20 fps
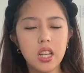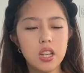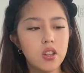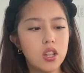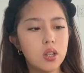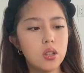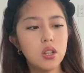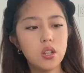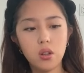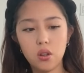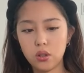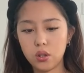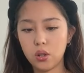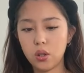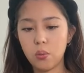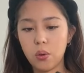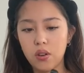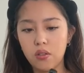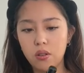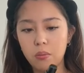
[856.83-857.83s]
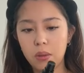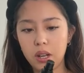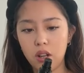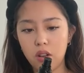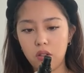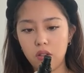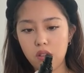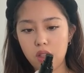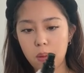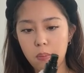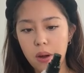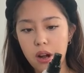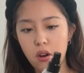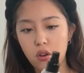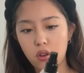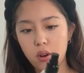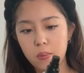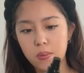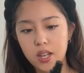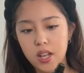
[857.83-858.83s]
This is also the one from e.l.f., the Power
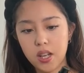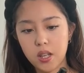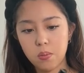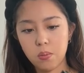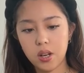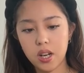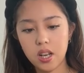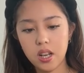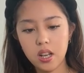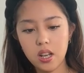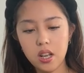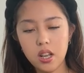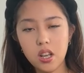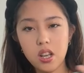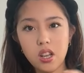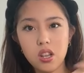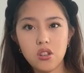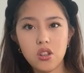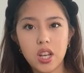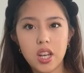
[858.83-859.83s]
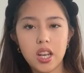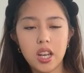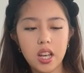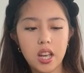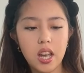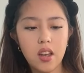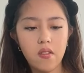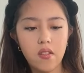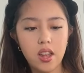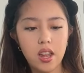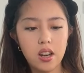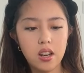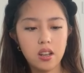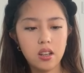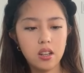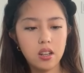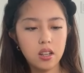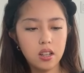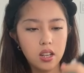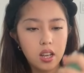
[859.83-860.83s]
Grip setting spray. Shake it, and then
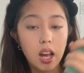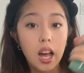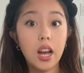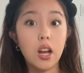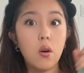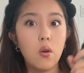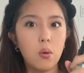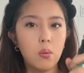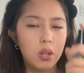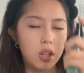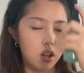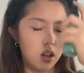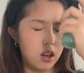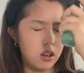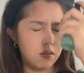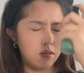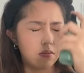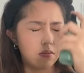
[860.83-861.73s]
I go in with a lot.